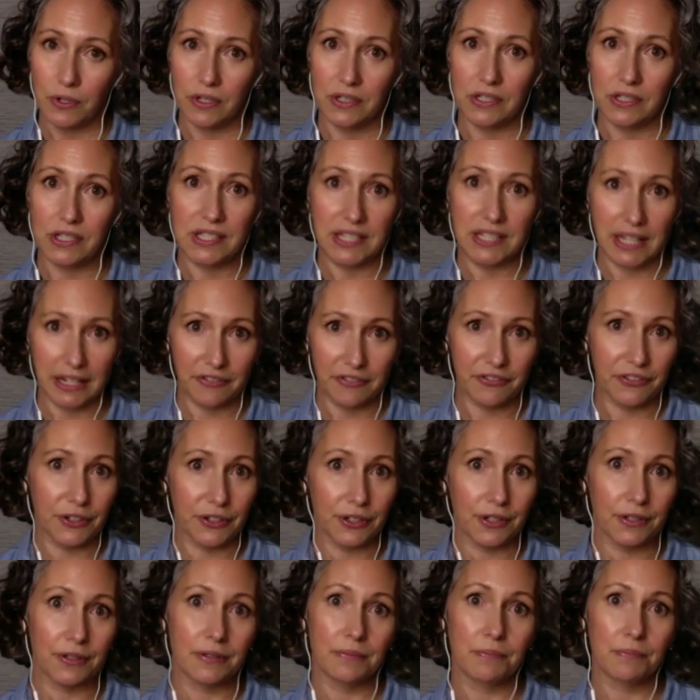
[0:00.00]

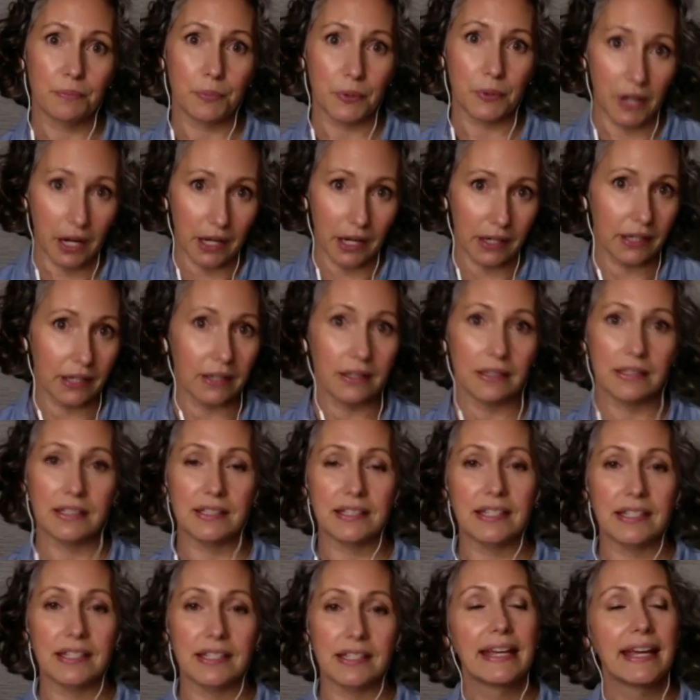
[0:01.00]
safer
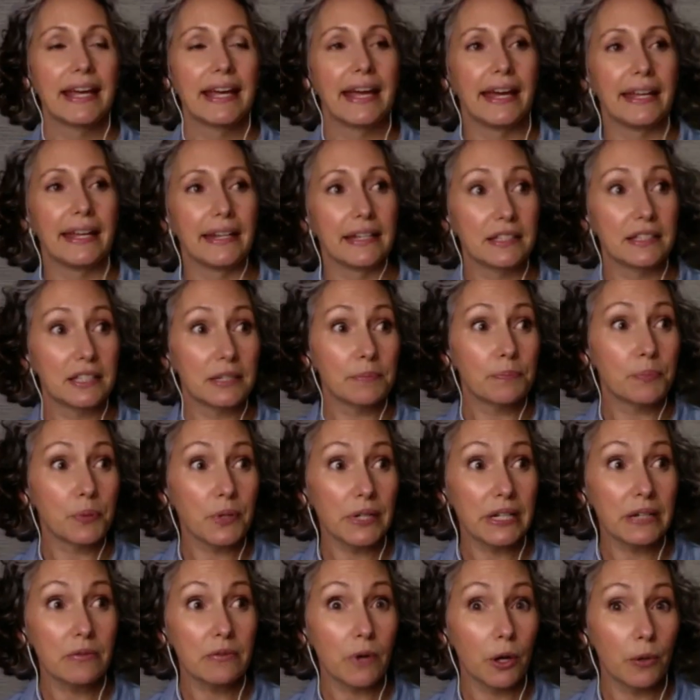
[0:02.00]
products. And it's a
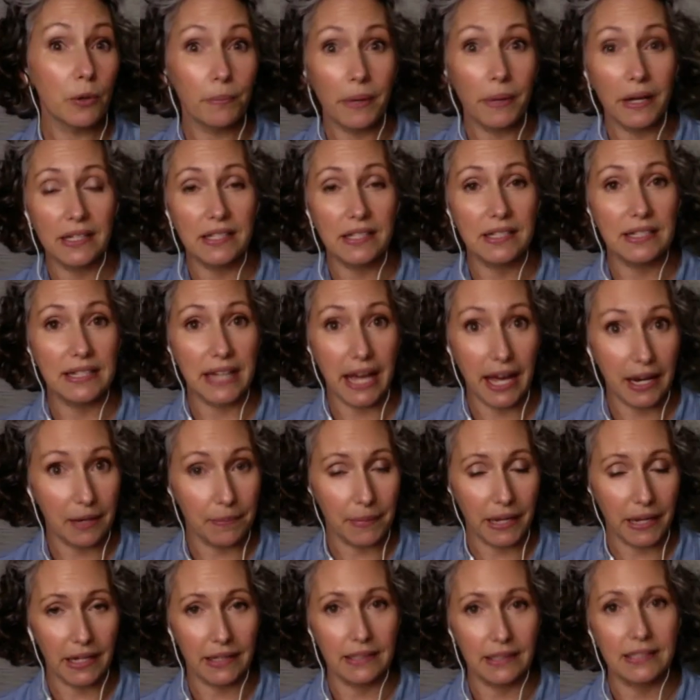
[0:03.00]
pretty robust
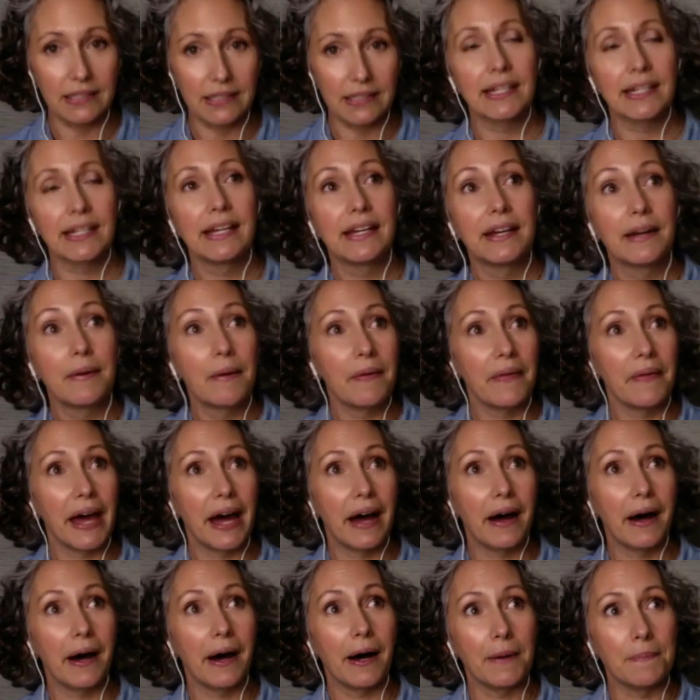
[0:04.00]
database. Mm-hmm.
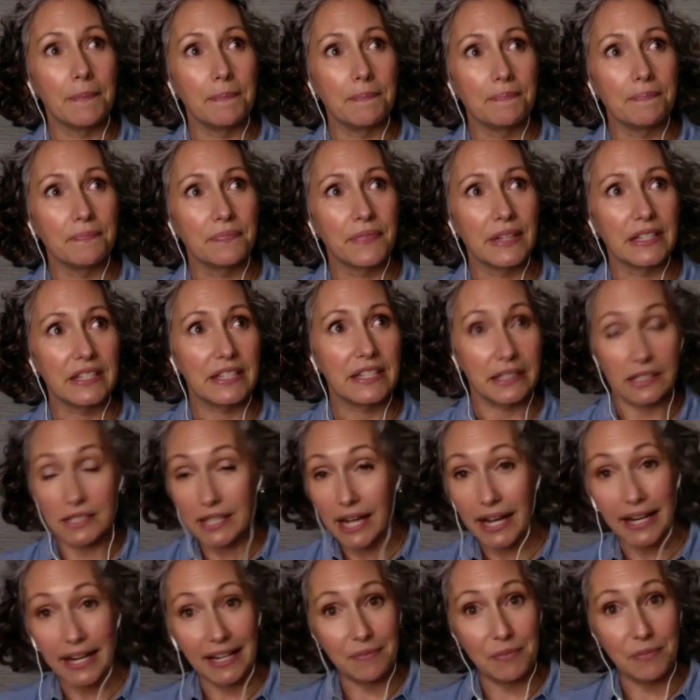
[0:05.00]
Um, it's
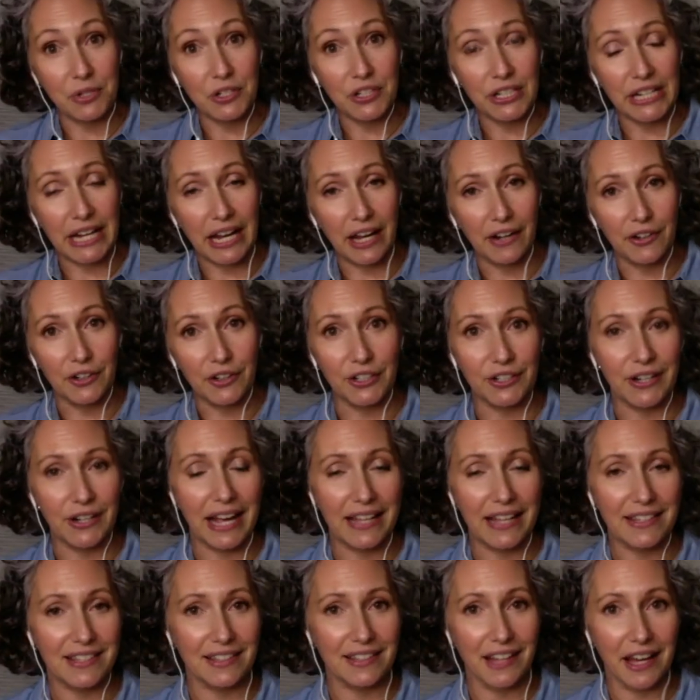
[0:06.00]
exciting. Beauty Counter has
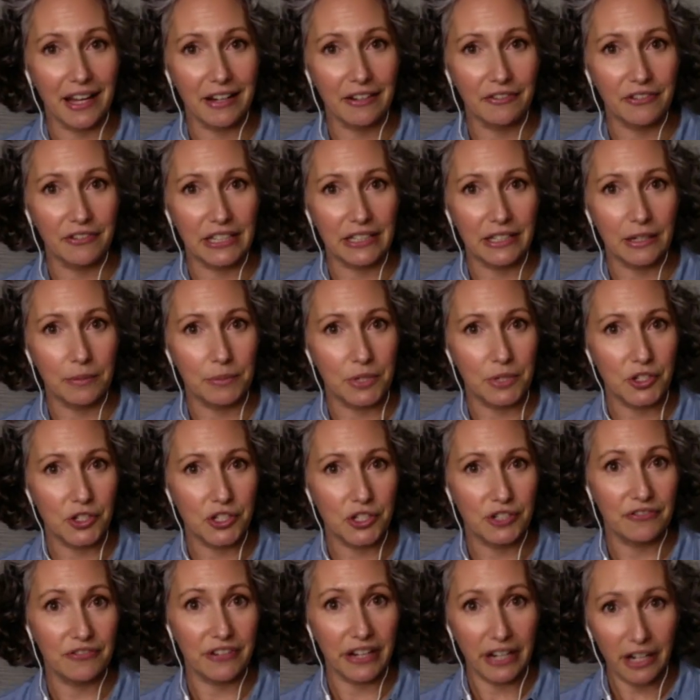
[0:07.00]
a lot of E W G
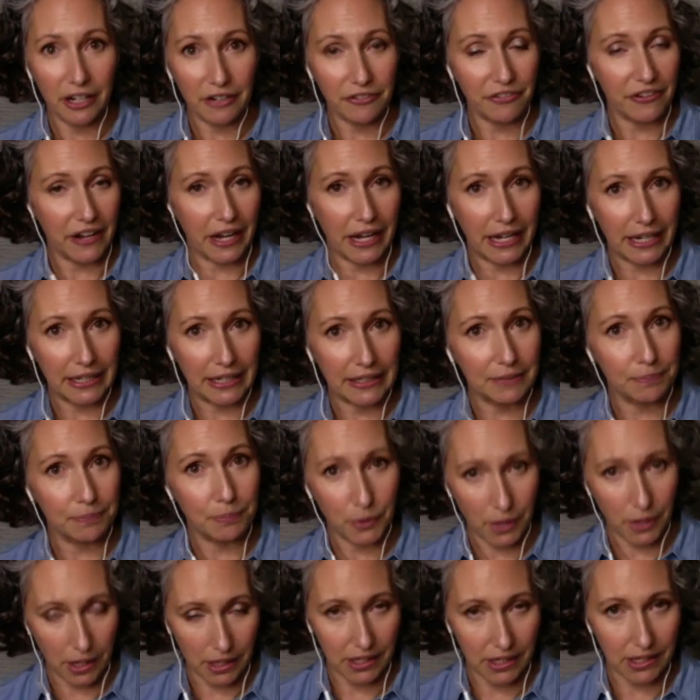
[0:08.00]
verified
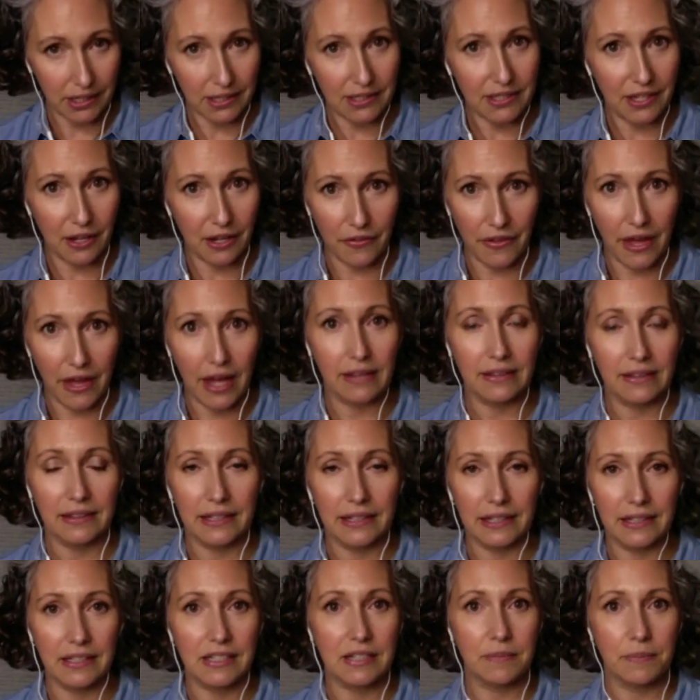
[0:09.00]
products on that
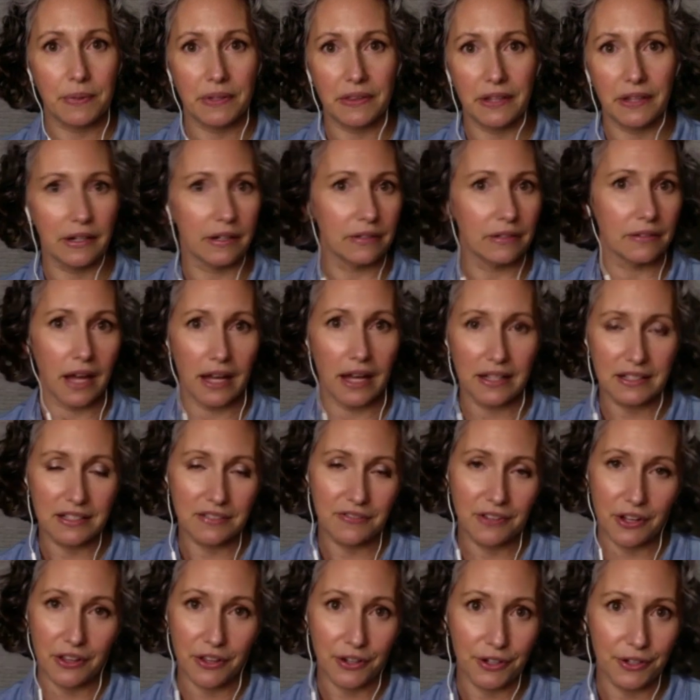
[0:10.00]
list, but there are lots of
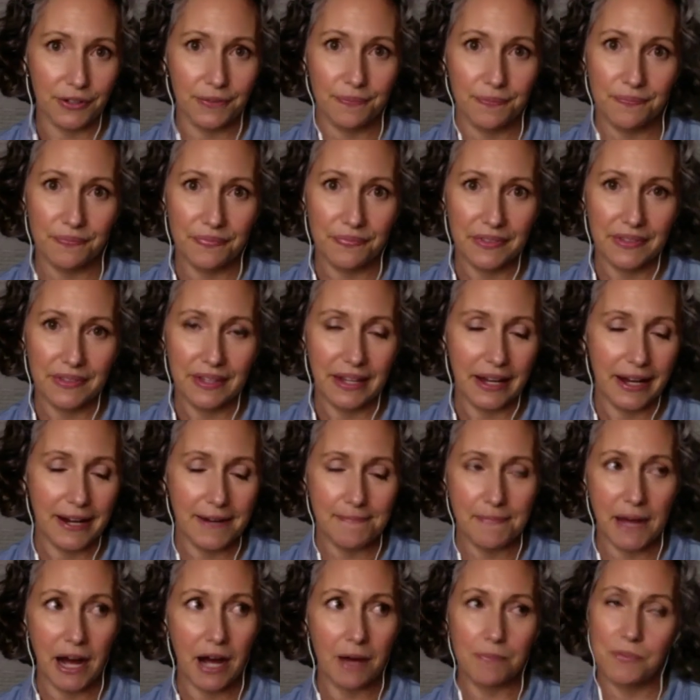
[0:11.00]
other um,
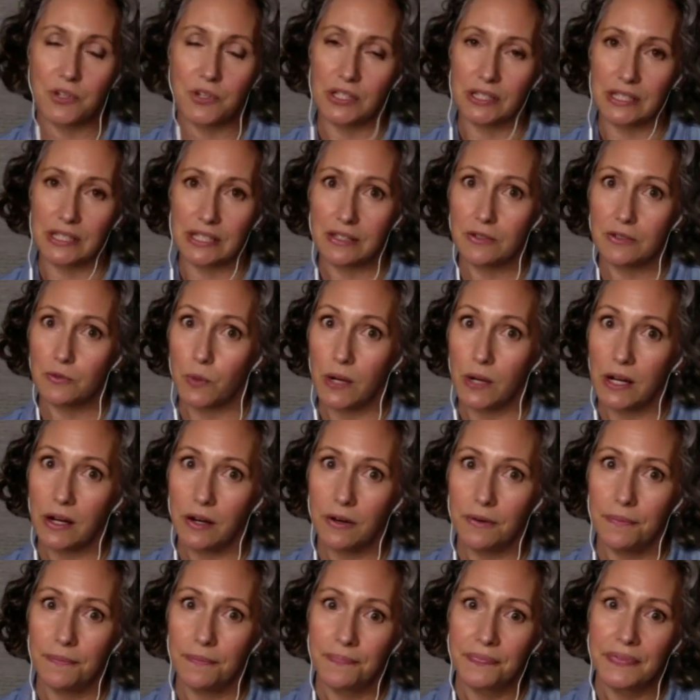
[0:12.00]
options as well.
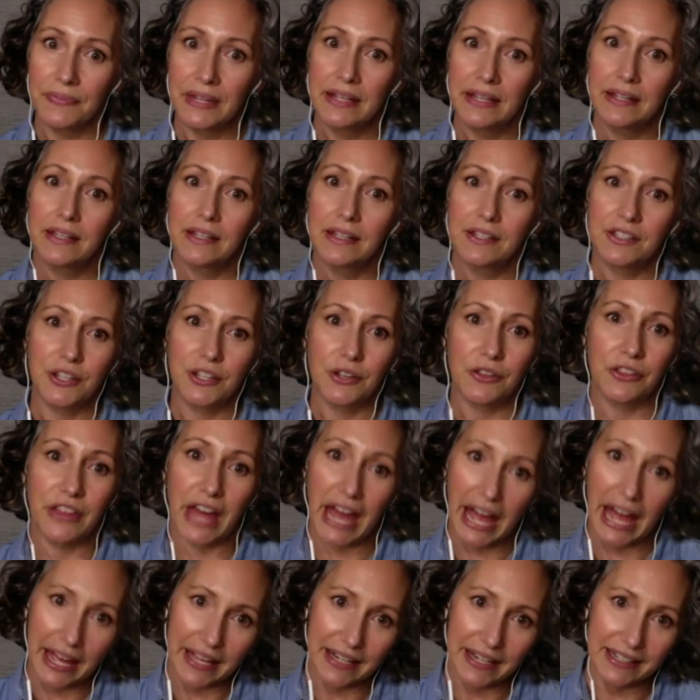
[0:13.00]
So people,
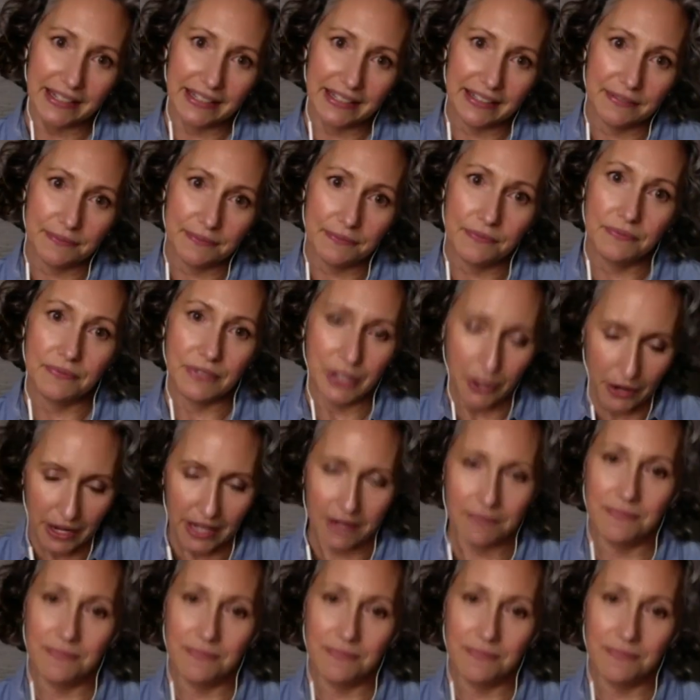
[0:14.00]
that, go ahead. People